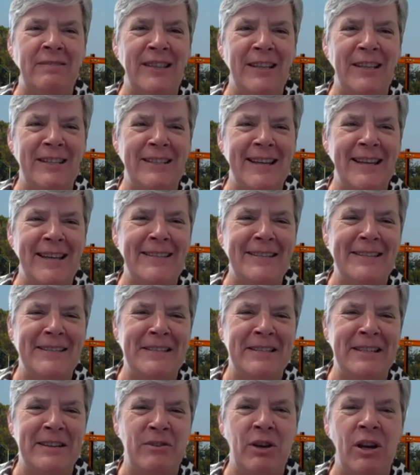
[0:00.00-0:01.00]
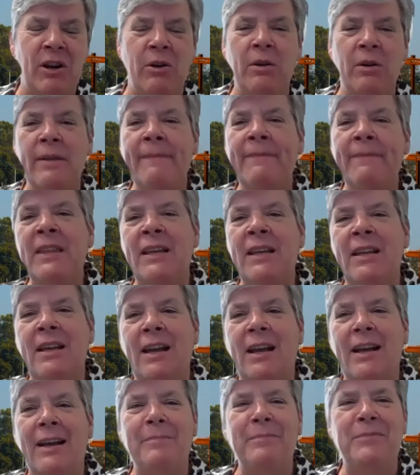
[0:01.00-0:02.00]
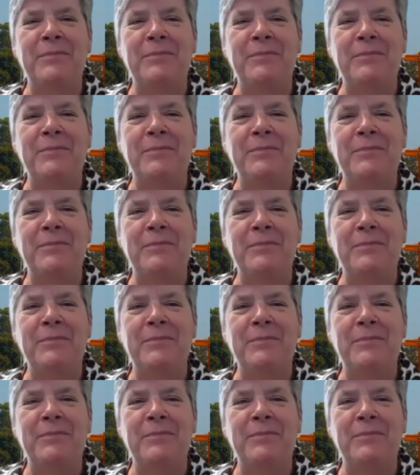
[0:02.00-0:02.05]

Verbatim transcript: these days is zero. Um,